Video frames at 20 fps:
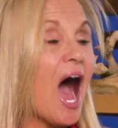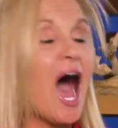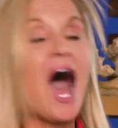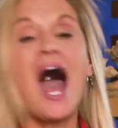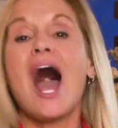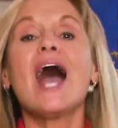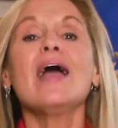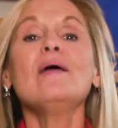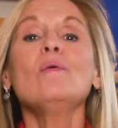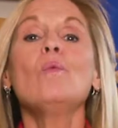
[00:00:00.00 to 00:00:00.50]

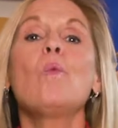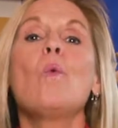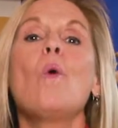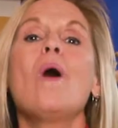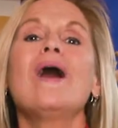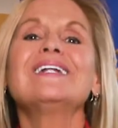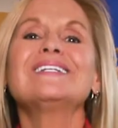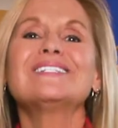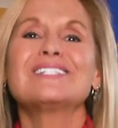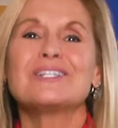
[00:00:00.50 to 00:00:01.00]
I
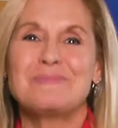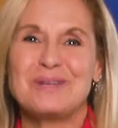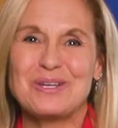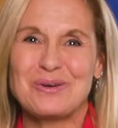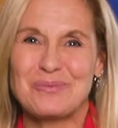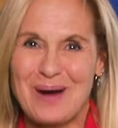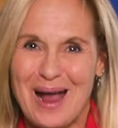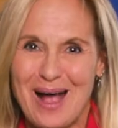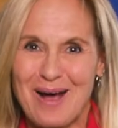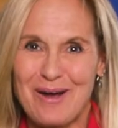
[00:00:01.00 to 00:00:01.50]
want to be
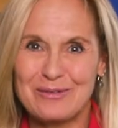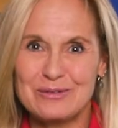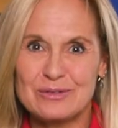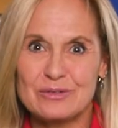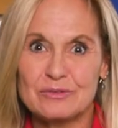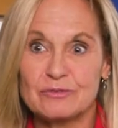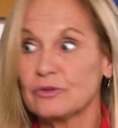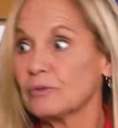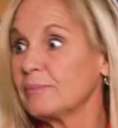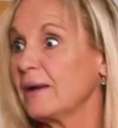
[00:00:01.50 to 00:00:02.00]
around
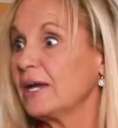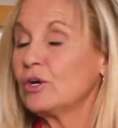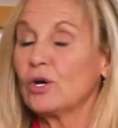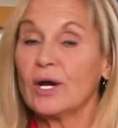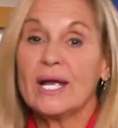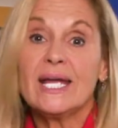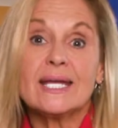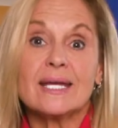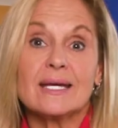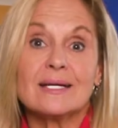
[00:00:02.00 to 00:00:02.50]
for my
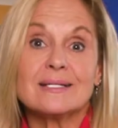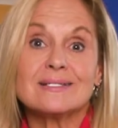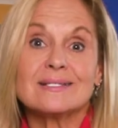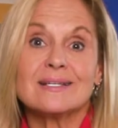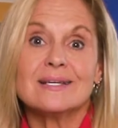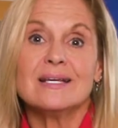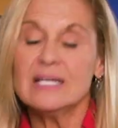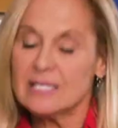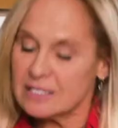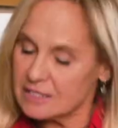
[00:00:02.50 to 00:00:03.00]
grandkids.
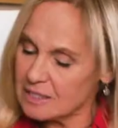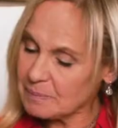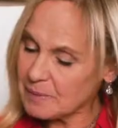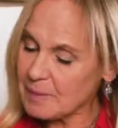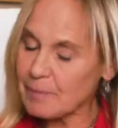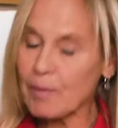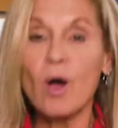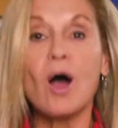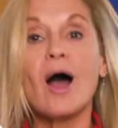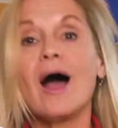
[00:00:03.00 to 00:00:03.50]
Some
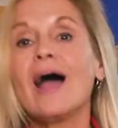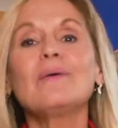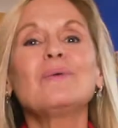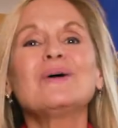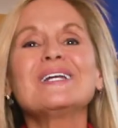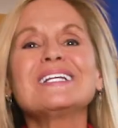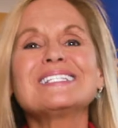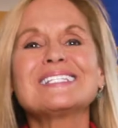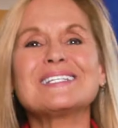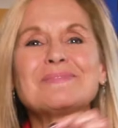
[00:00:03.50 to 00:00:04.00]
people, I
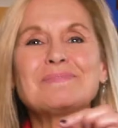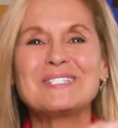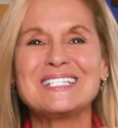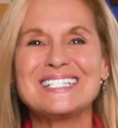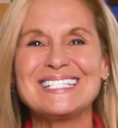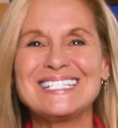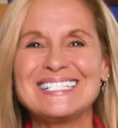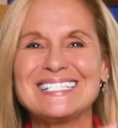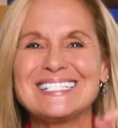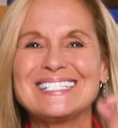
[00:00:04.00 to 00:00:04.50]
want to
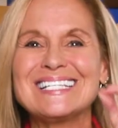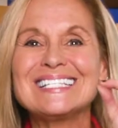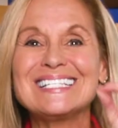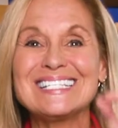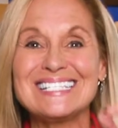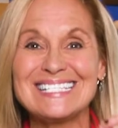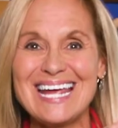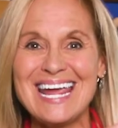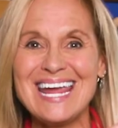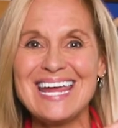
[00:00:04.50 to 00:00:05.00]

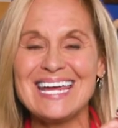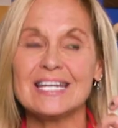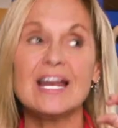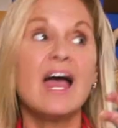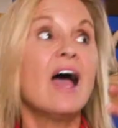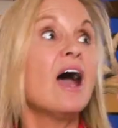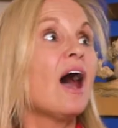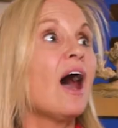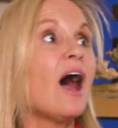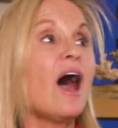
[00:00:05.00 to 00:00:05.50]
sustain
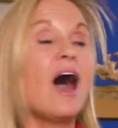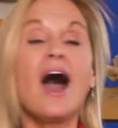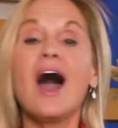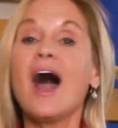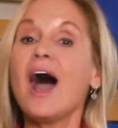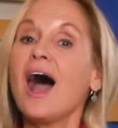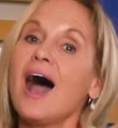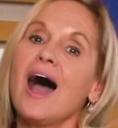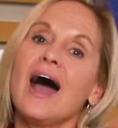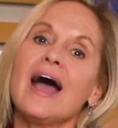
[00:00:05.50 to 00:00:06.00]
a
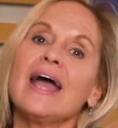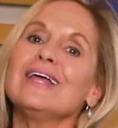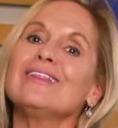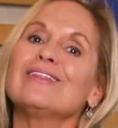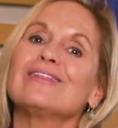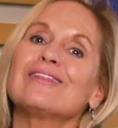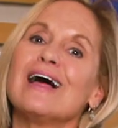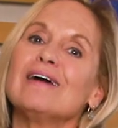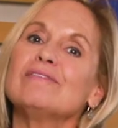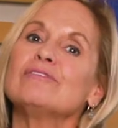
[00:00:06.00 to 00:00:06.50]
high
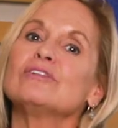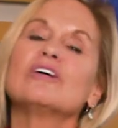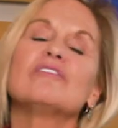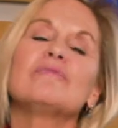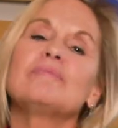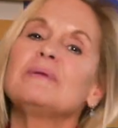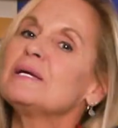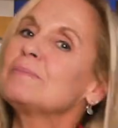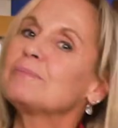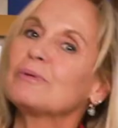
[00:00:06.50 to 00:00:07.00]
level of
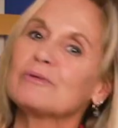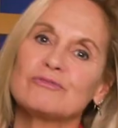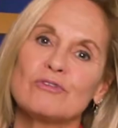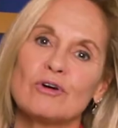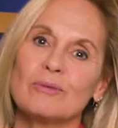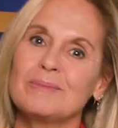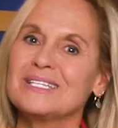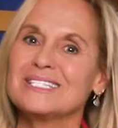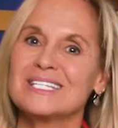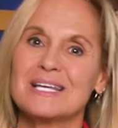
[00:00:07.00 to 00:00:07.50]
peak
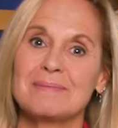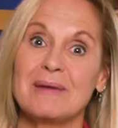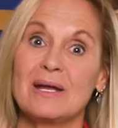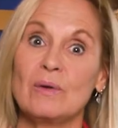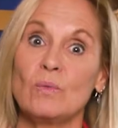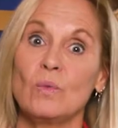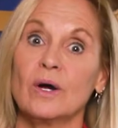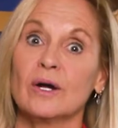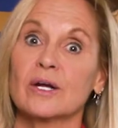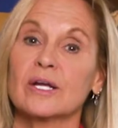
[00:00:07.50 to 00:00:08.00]
performance at my
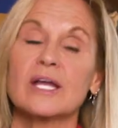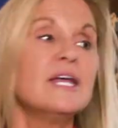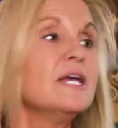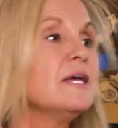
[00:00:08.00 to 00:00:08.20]
work